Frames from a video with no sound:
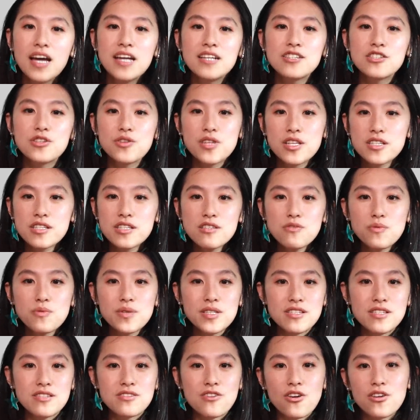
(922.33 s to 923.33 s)
So this is what
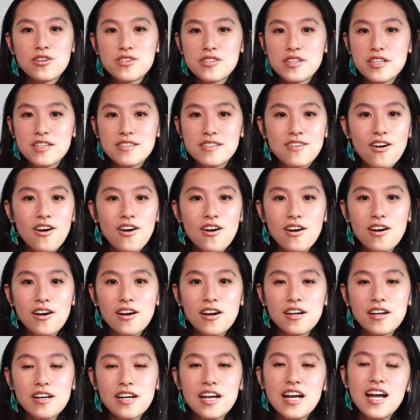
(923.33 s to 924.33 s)
starseeds
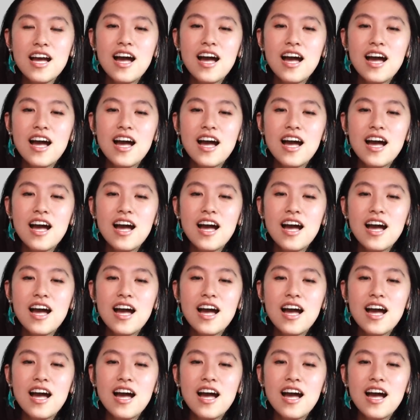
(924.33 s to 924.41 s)
are.